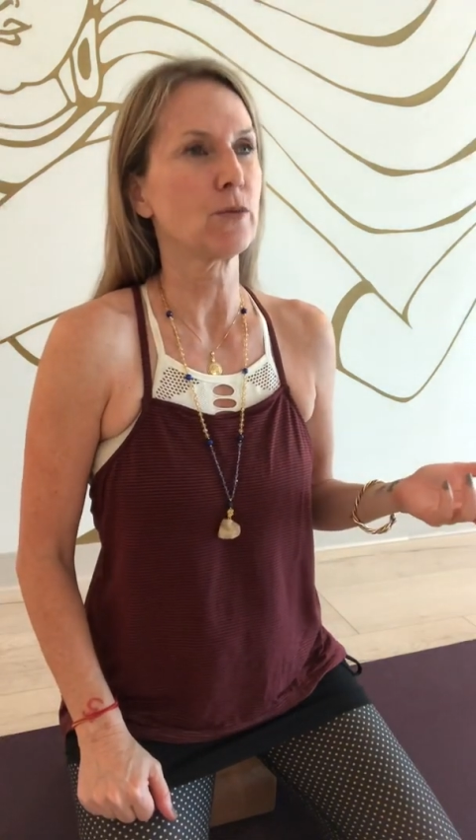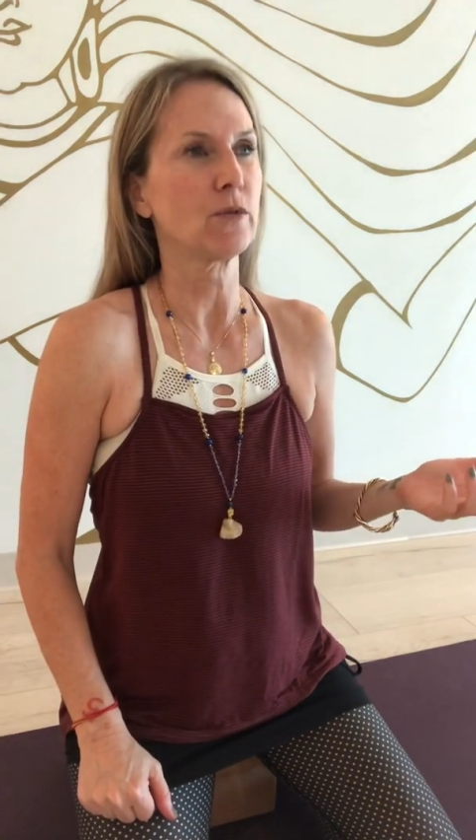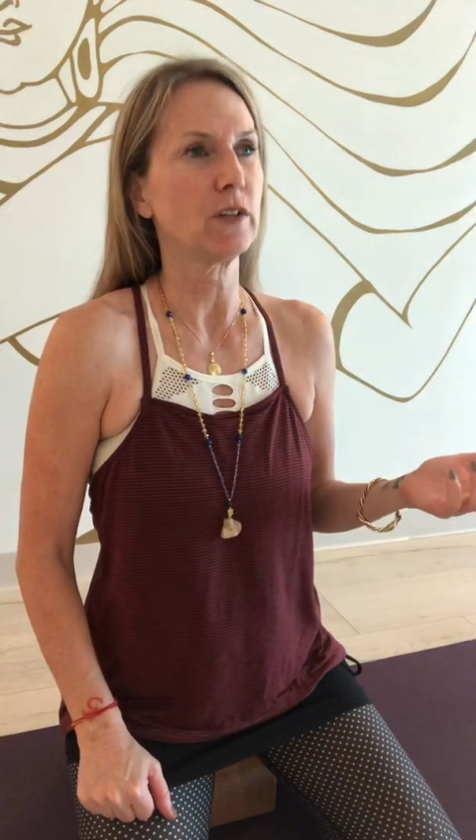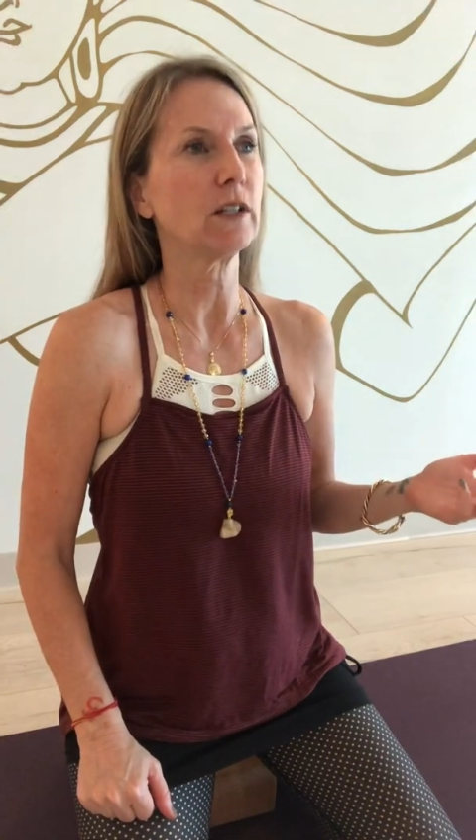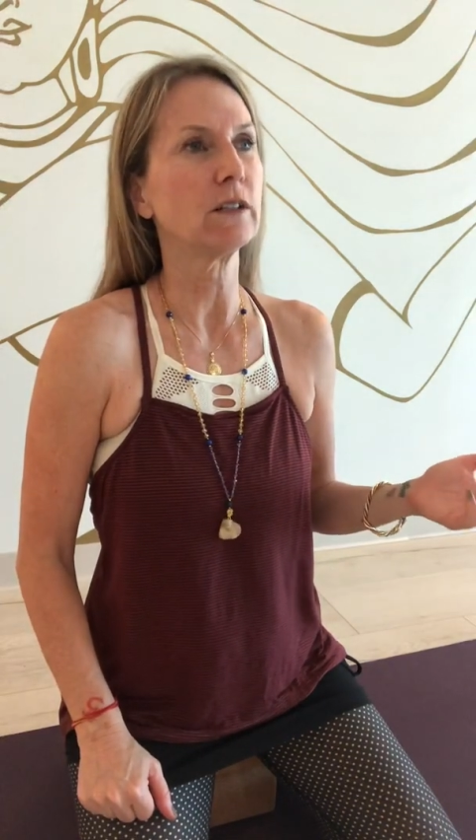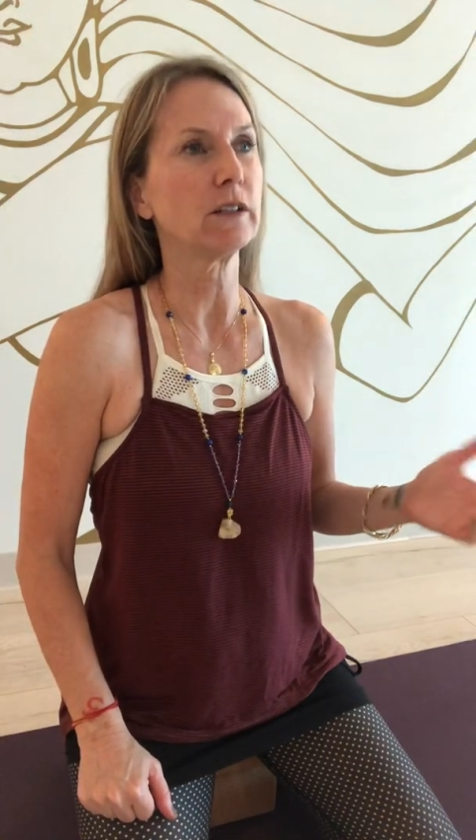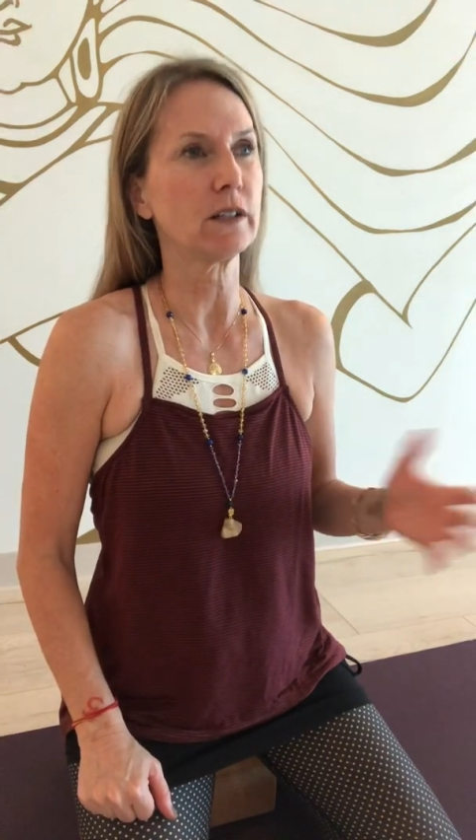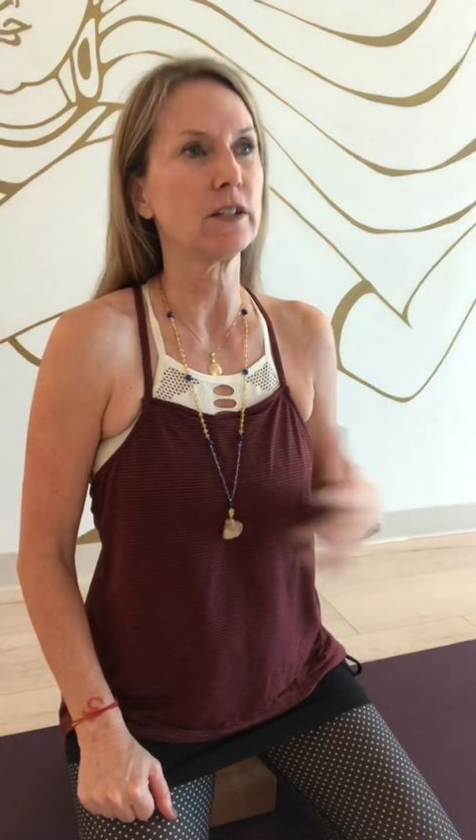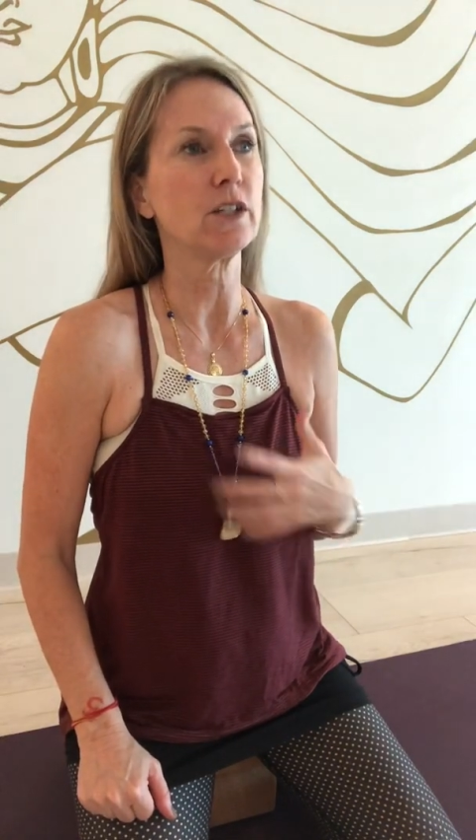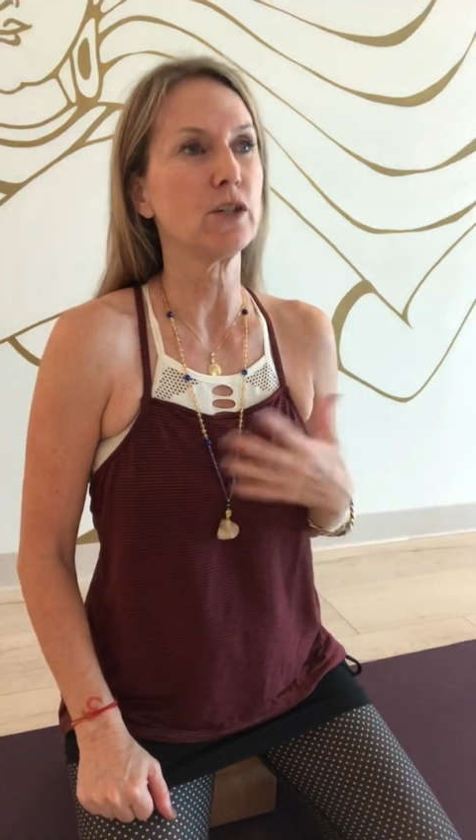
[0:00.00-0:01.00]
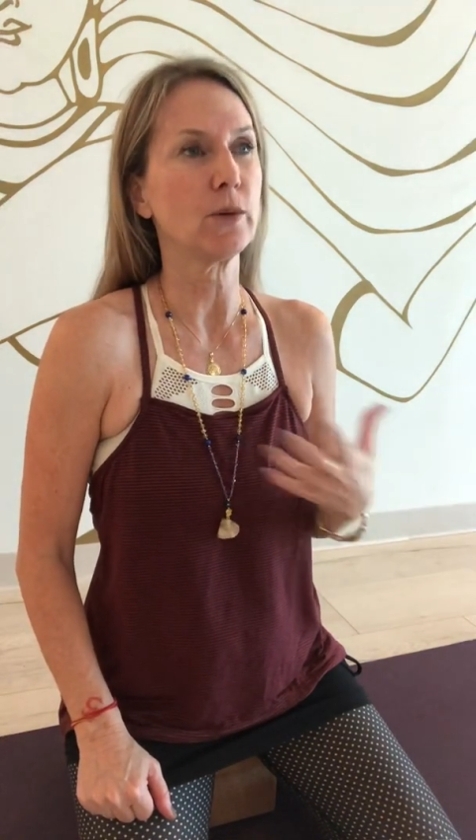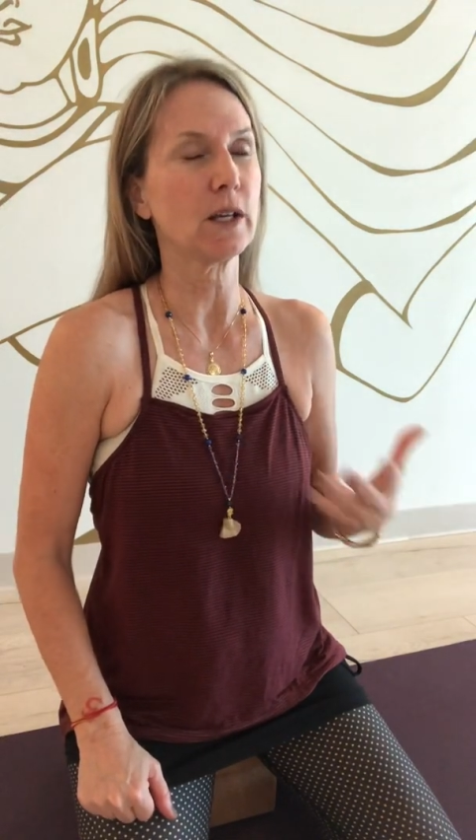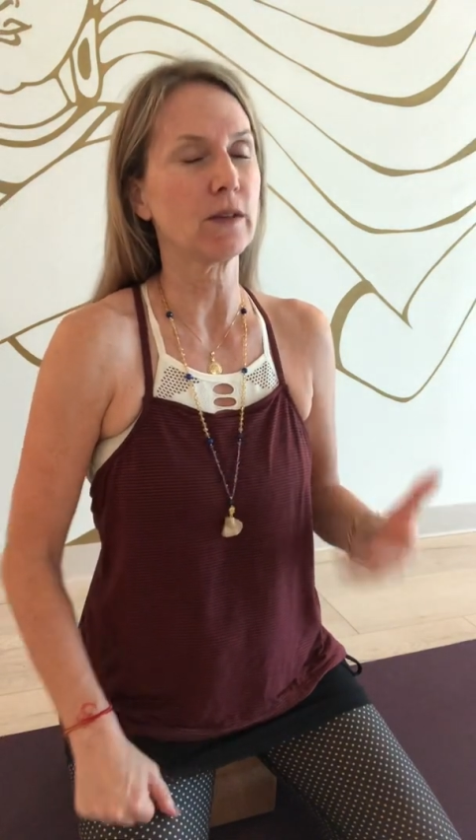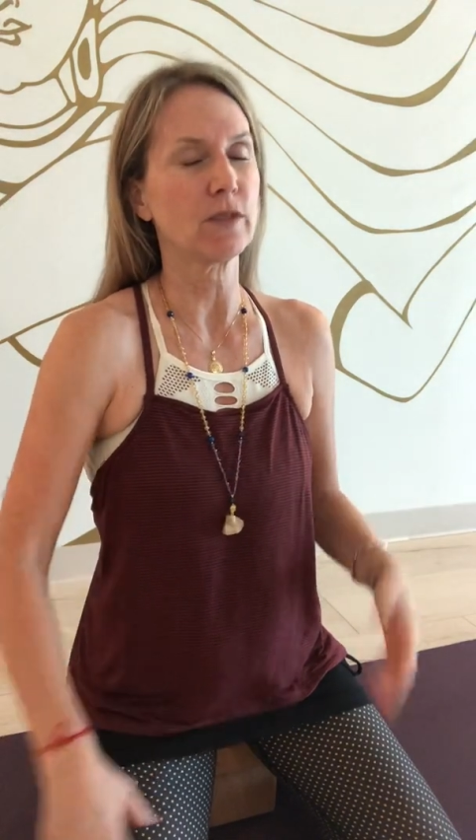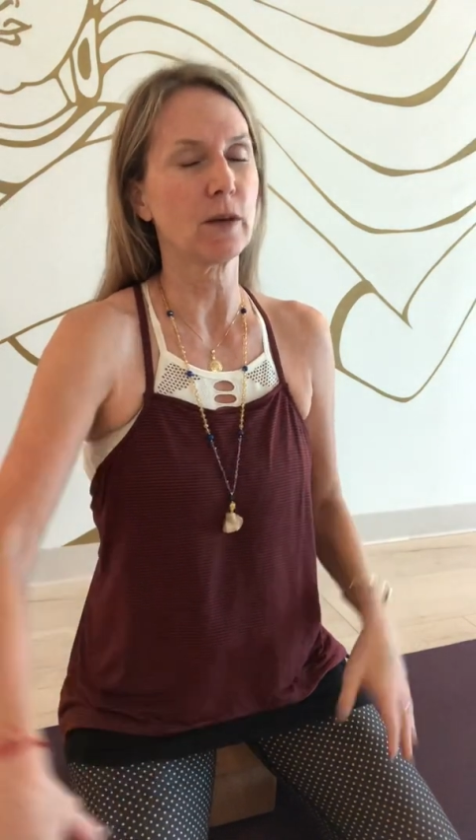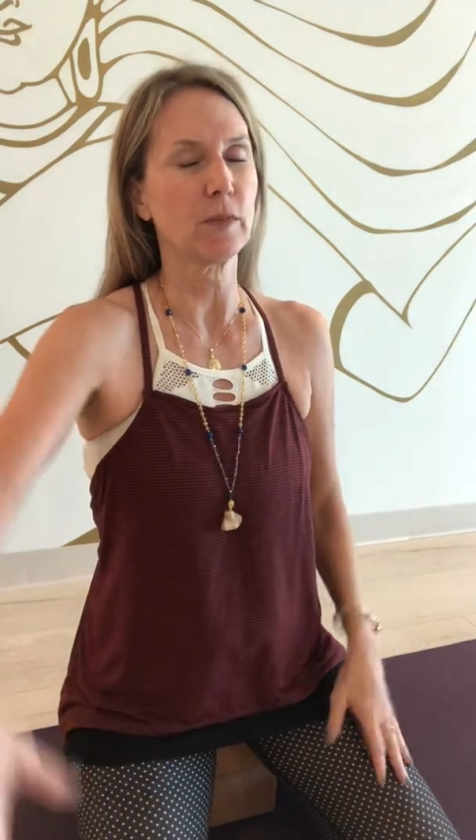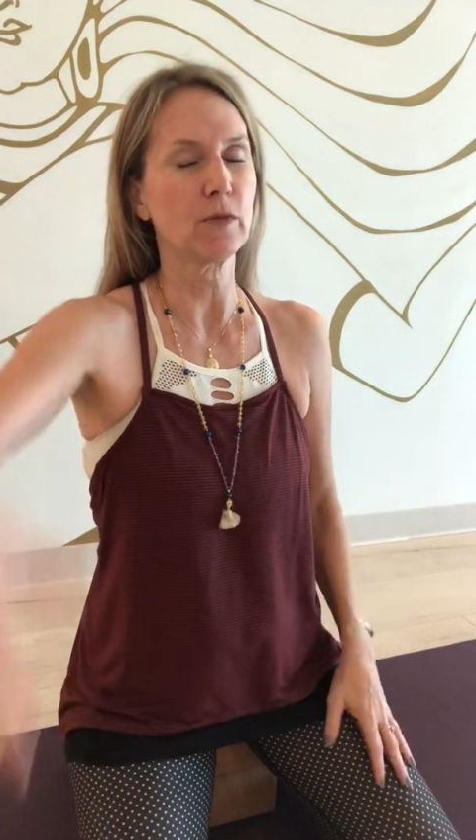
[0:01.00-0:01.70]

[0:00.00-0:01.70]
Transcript: revealed in the doing of them.